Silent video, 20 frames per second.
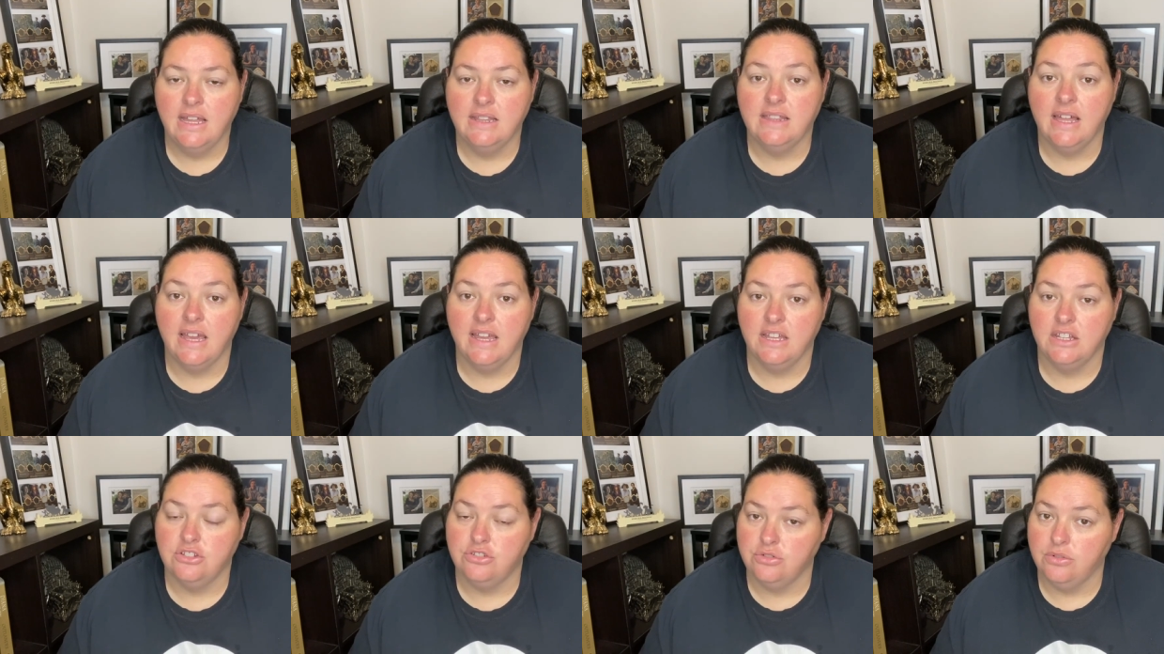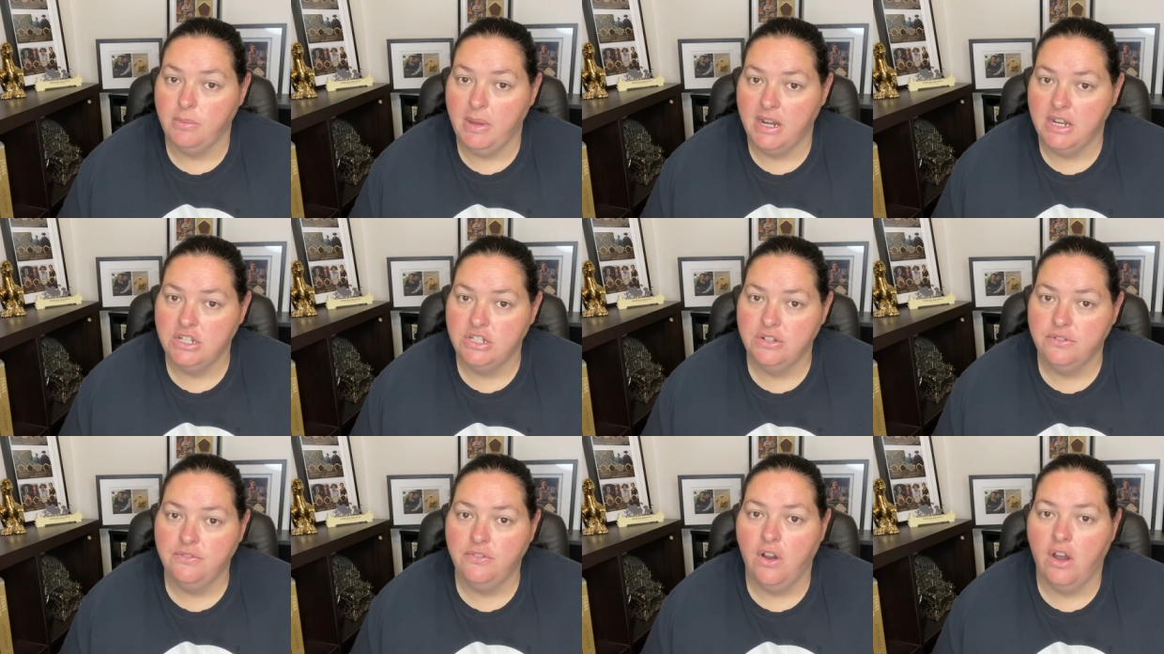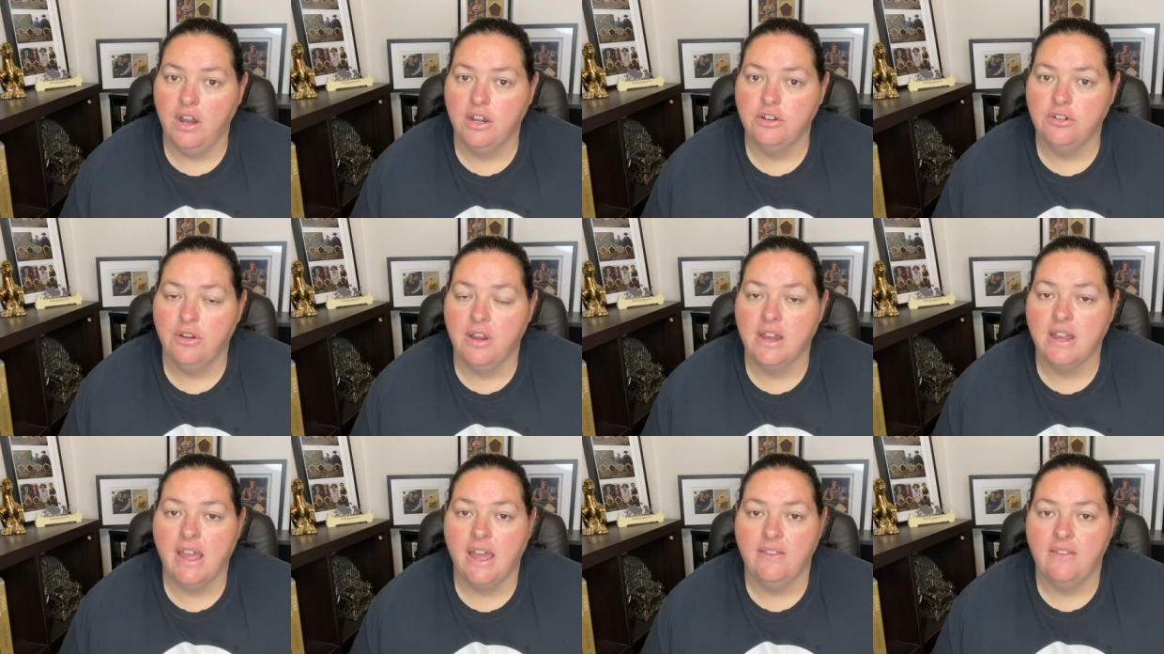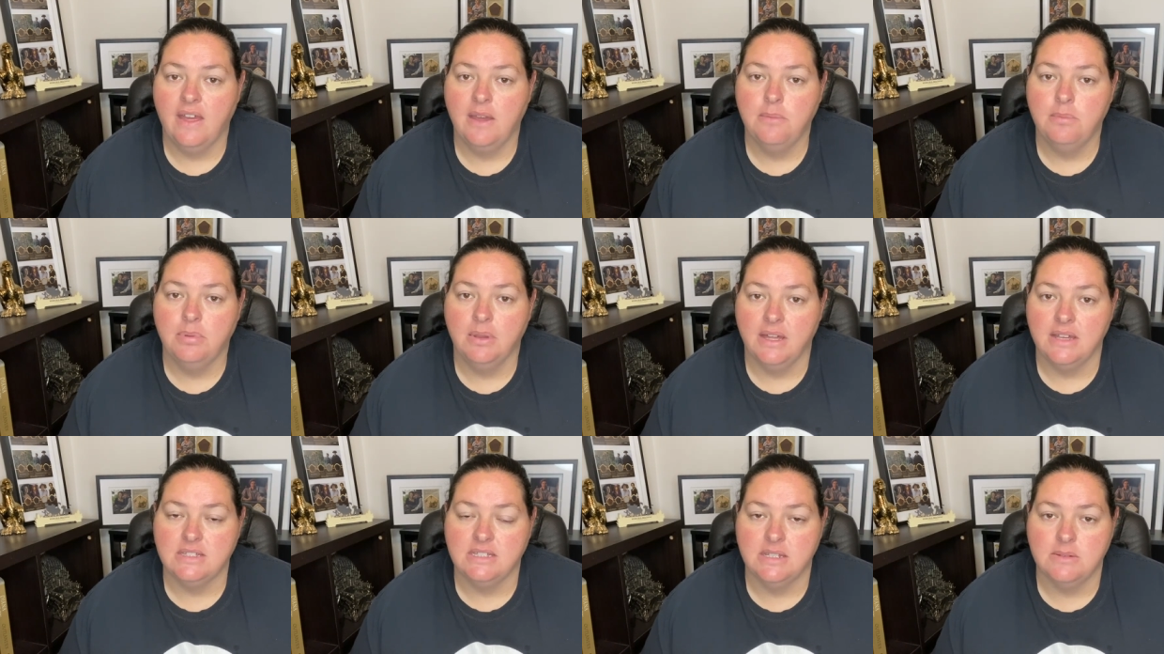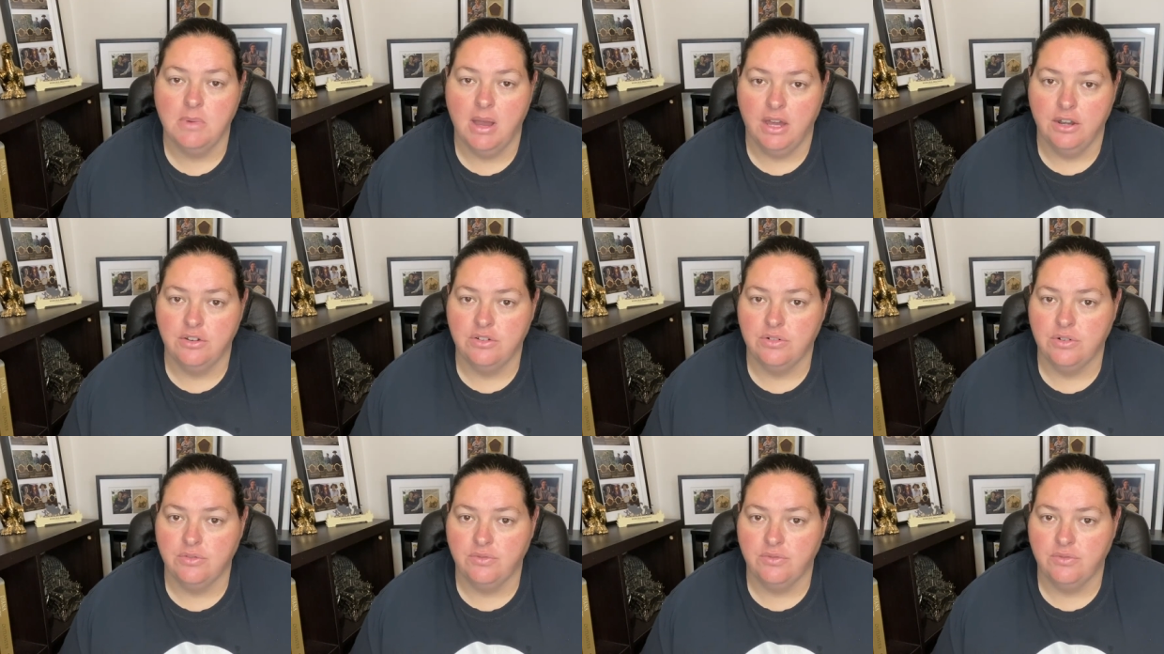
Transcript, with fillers: they do manage to find Greg and they place him under